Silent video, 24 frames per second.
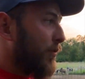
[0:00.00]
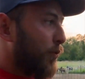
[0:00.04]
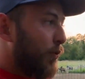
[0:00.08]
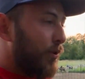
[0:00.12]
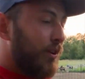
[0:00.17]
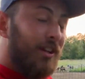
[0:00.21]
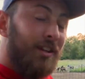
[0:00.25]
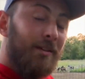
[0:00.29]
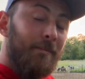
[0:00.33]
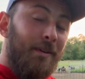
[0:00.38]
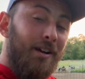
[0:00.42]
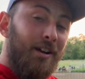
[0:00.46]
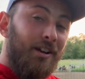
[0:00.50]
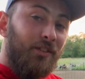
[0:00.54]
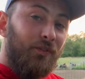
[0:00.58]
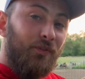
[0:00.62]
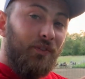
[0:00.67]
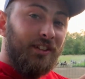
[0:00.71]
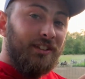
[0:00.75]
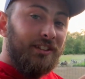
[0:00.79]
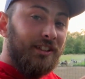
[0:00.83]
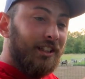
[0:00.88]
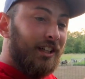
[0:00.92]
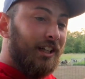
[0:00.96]
with the amount of
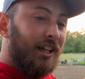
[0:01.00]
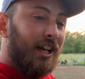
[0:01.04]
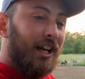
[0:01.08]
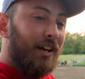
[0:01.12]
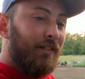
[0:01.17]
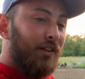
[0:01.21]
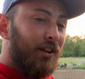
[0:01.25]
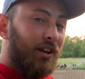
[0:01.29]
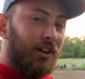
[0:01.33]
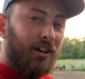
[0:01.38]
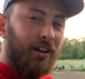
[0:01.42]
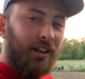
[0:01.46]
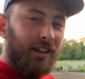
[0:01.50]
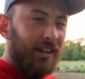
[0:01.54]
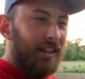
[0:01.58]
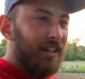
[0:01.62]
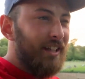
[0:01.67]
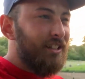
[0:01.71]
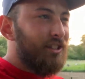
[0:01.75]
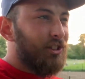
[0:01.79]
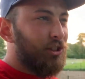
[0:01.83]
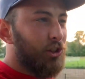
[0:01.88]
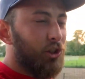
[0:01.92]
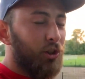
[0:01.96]
fencing I have here, and I
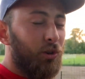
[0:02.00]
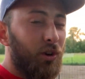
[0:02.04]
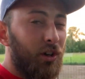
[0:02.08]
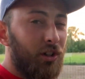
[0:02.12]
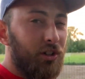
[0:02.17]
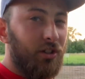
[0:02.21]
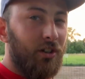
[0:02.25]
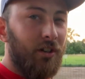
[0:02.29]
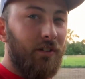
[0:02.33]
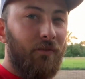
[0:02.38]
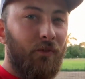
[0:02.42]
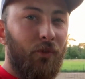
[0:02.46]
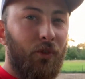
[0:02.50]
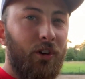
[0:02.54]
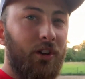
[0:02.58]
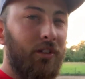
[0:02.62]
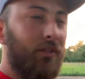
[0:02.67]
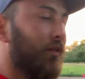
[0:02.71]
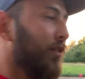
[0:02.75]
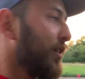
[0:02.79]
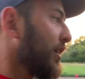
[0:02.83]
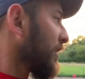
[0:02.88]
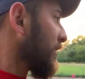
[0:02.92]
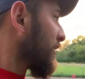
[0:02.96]
think it's 240
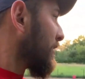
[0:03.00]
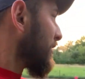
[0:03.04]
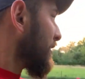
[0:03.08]
feet,